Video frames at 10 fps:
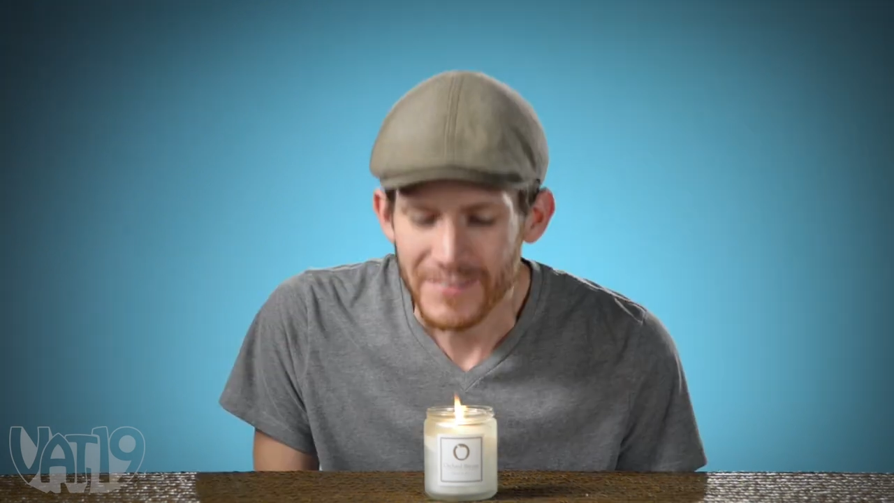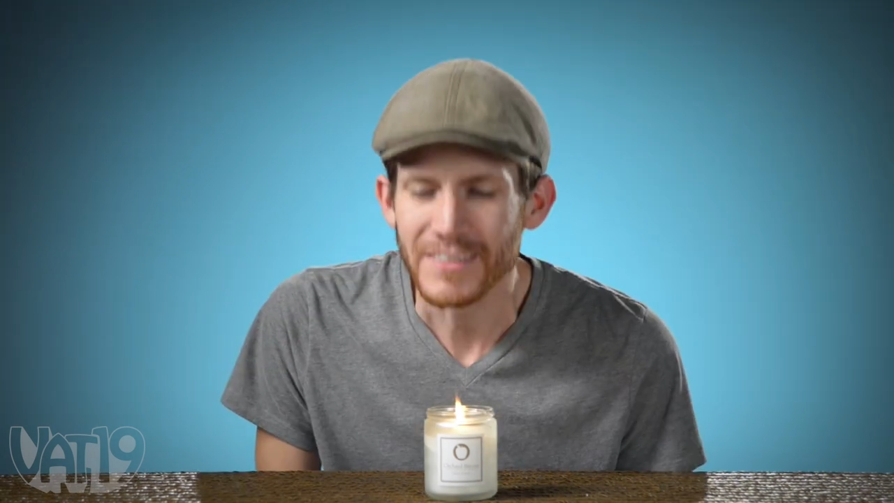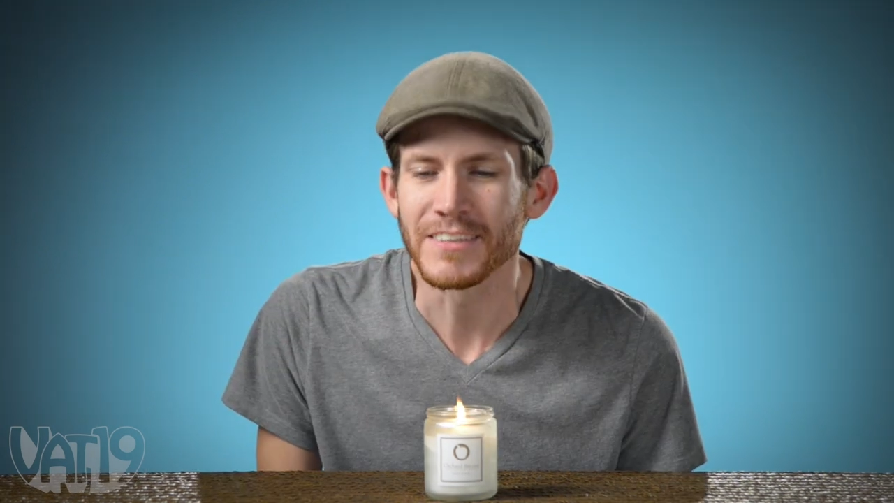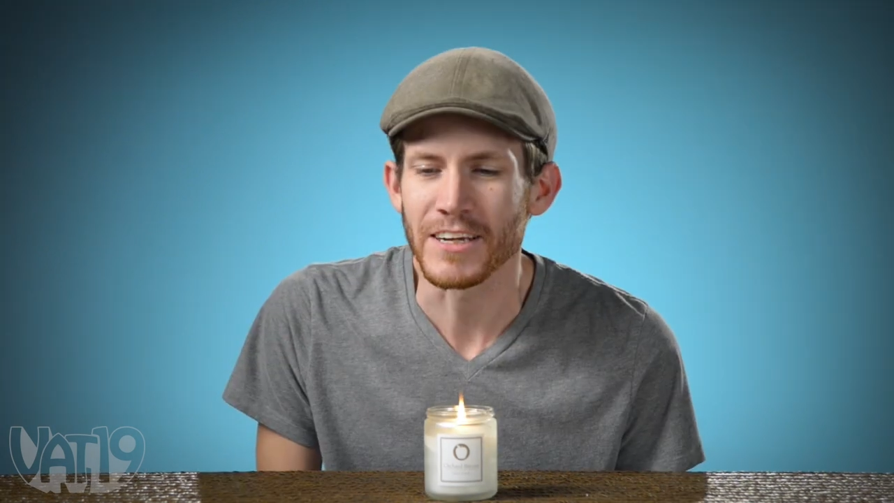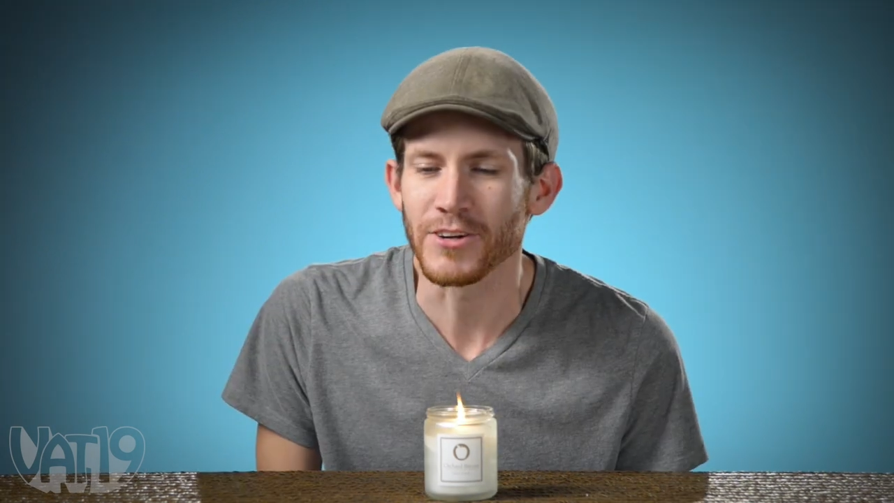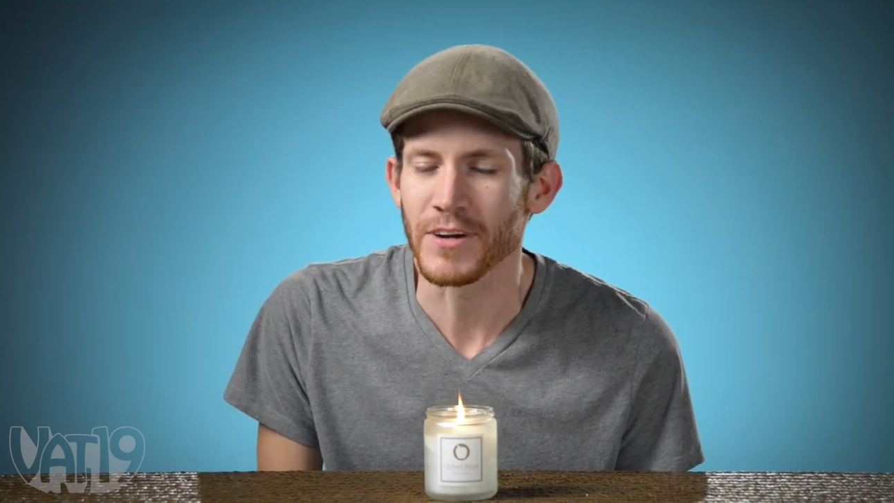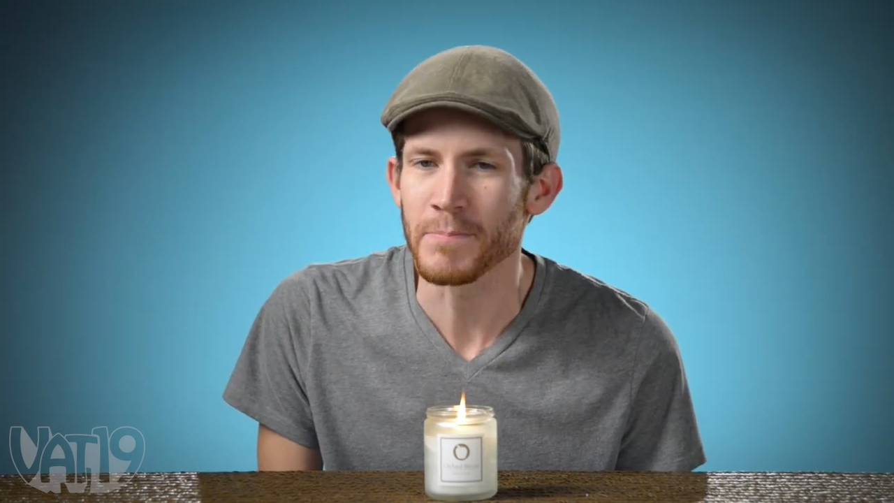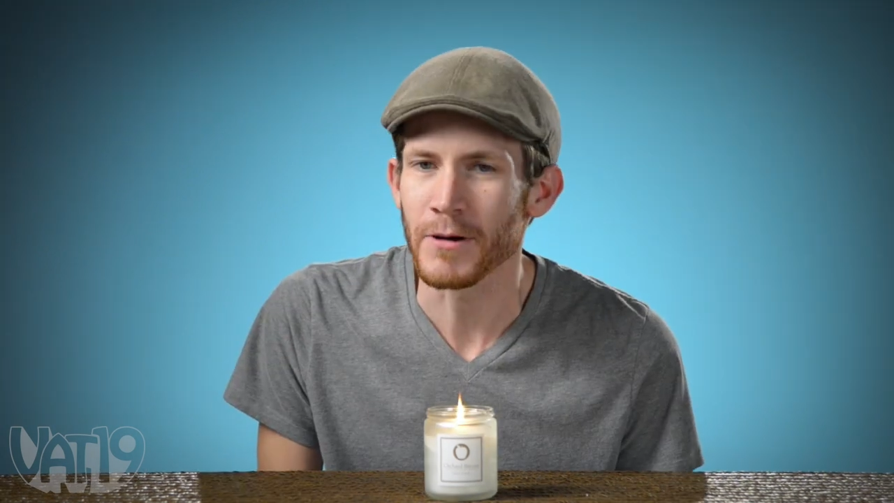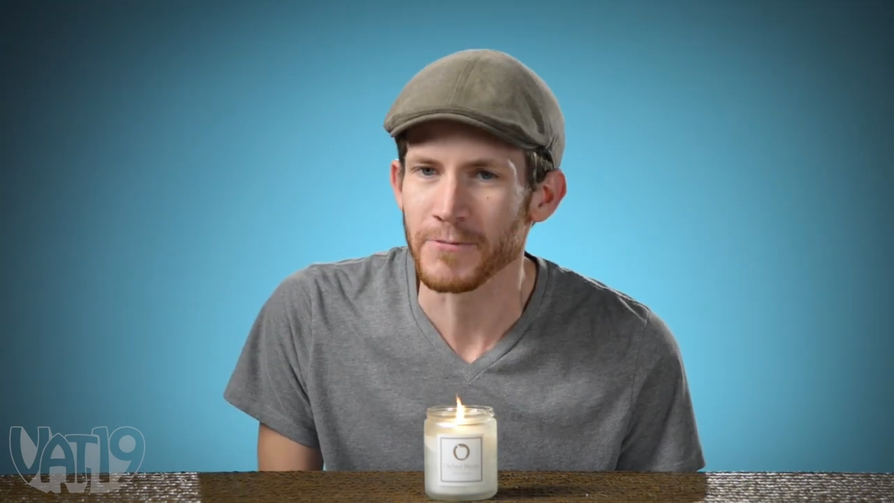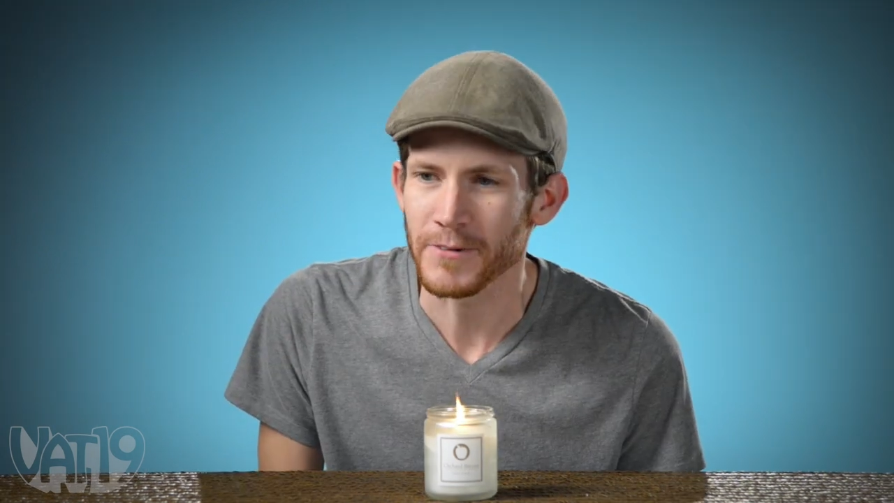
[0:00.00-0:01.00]
It's like a
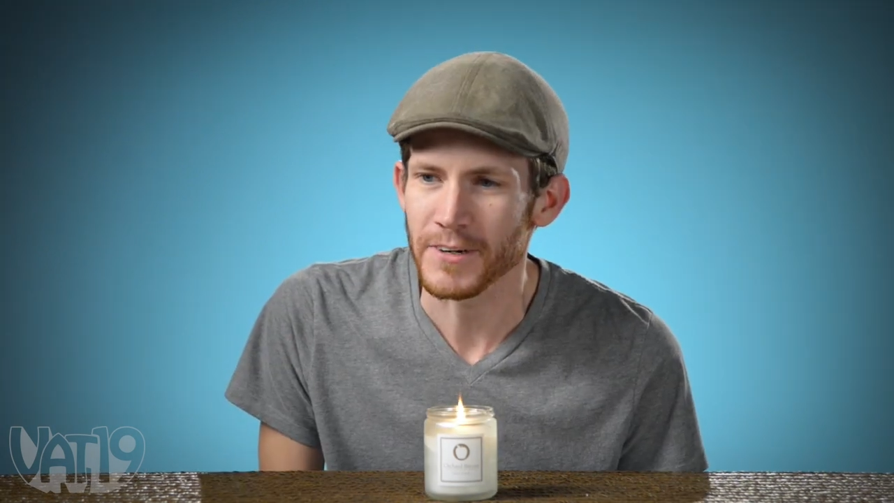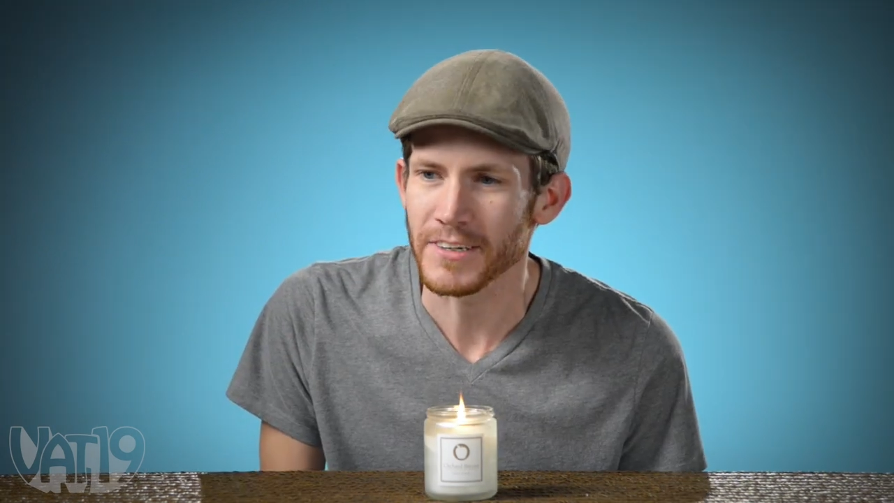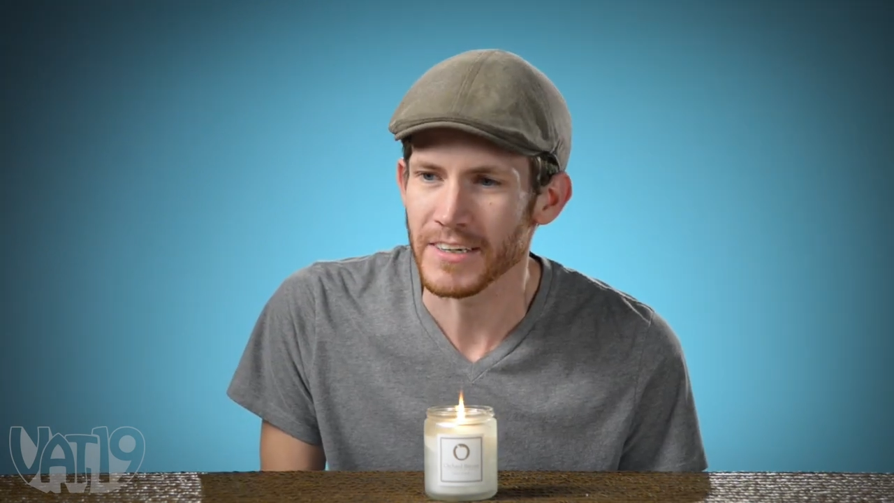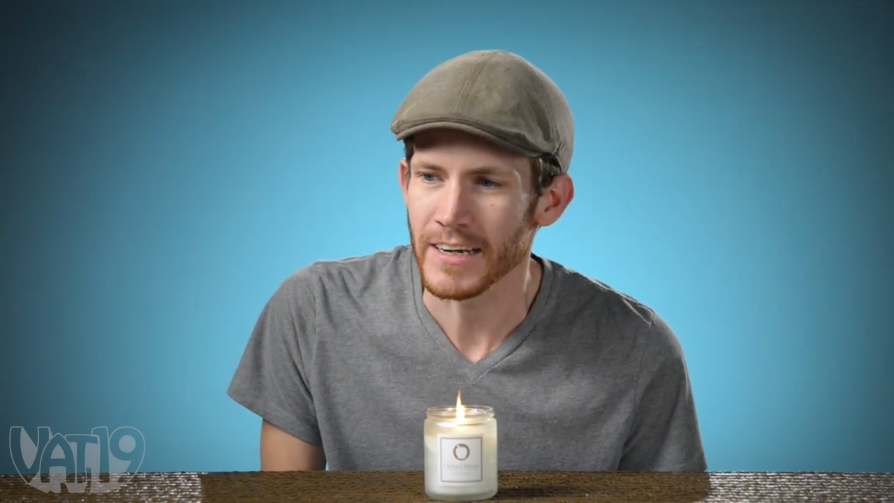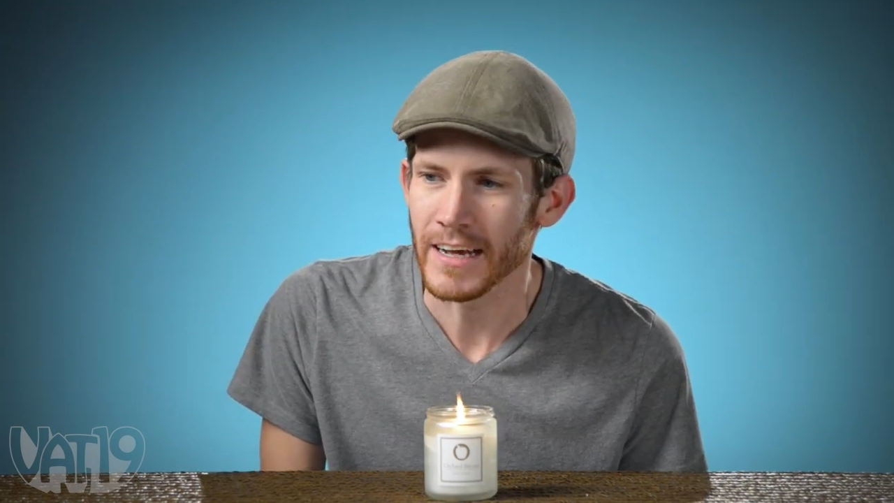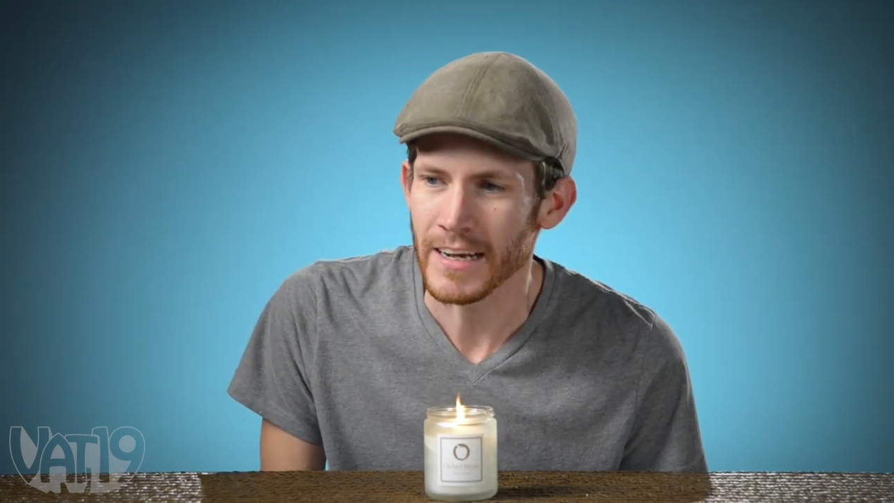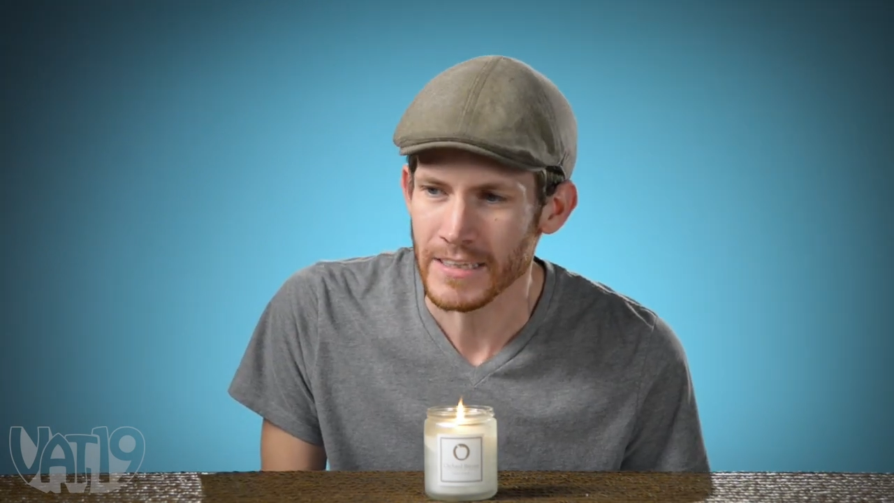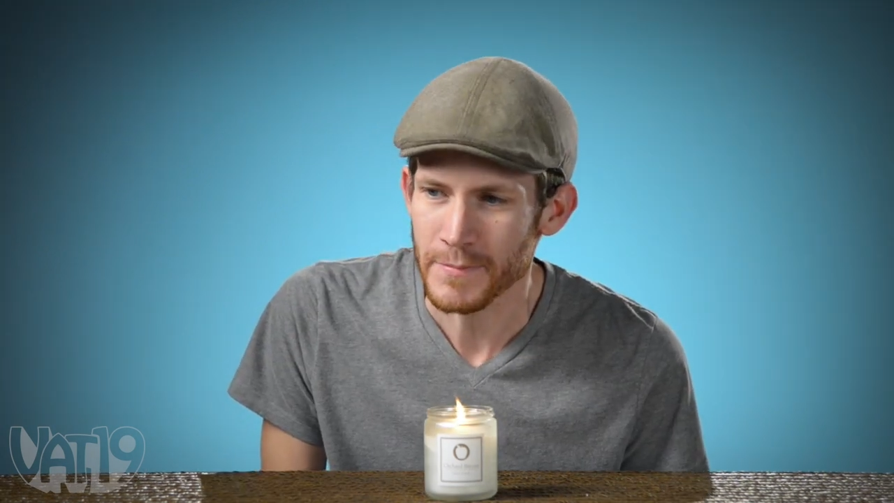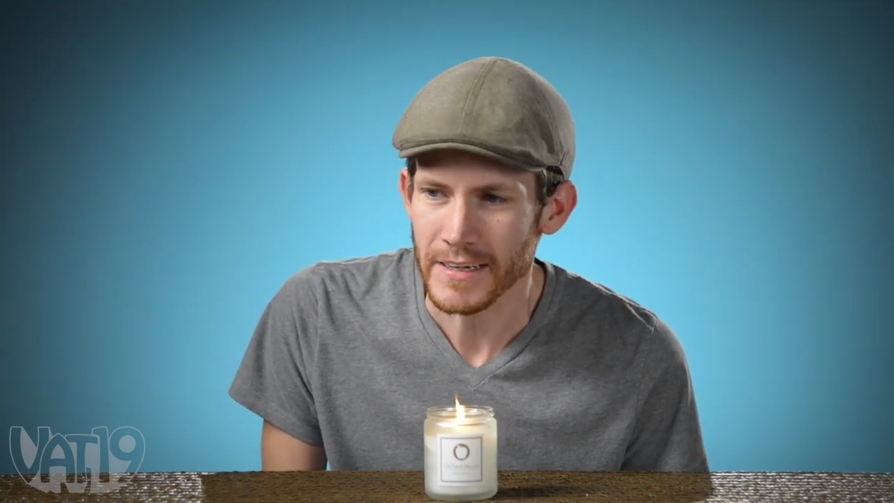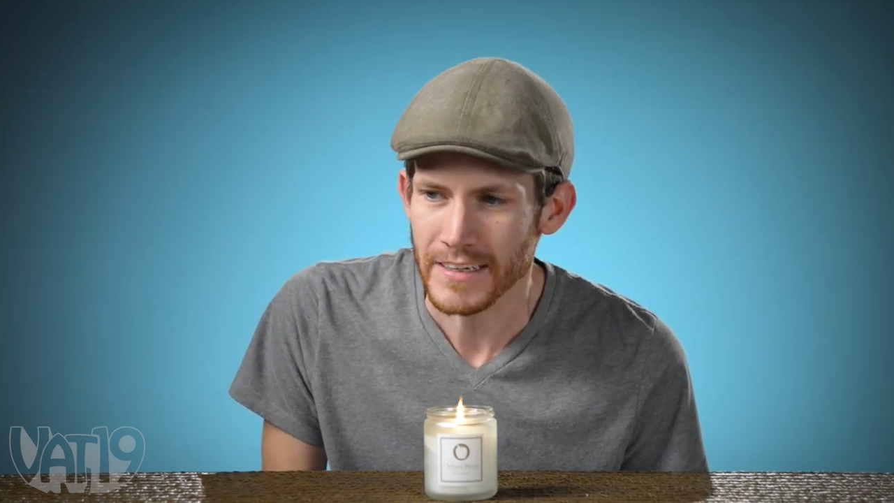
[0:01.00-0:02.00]
grandpa fart in a
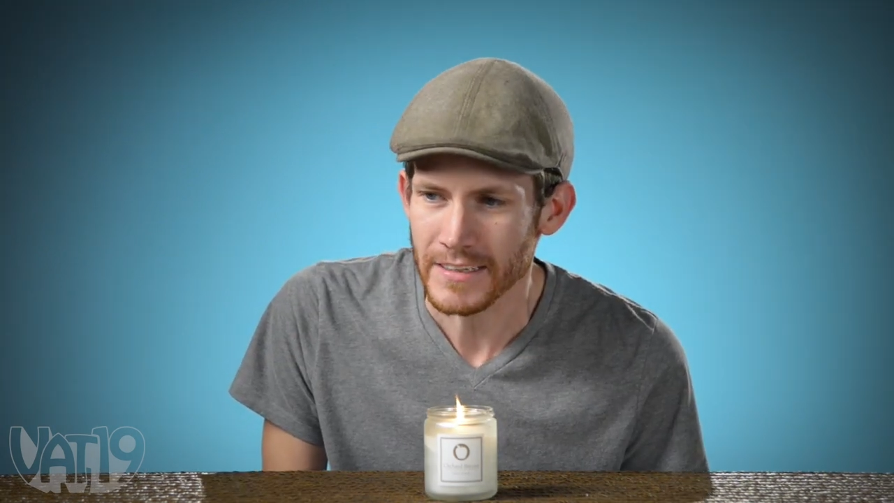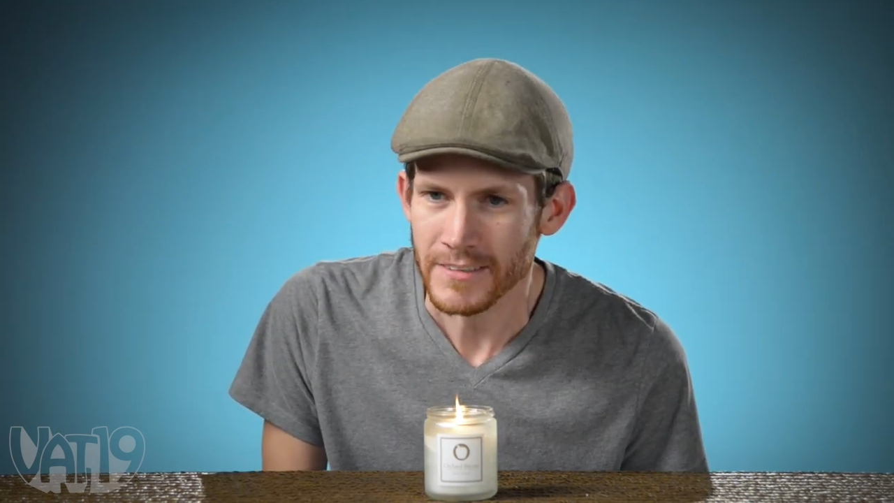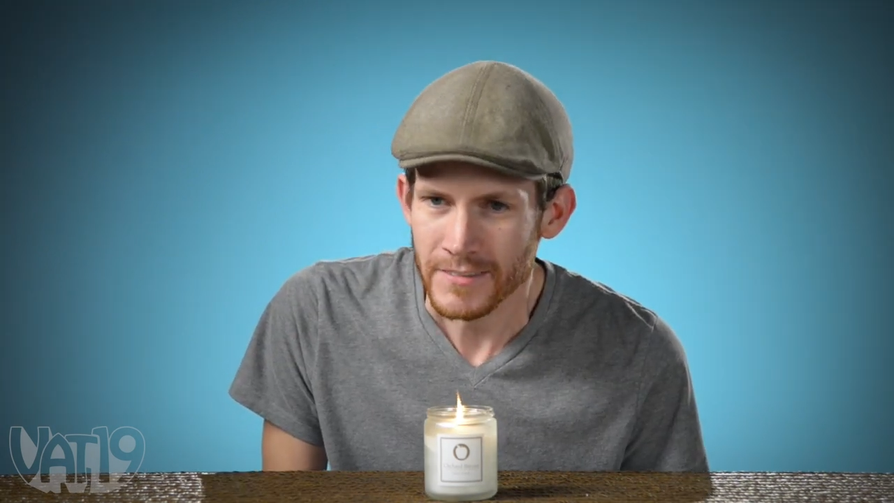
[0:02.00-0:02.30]
hockey bag.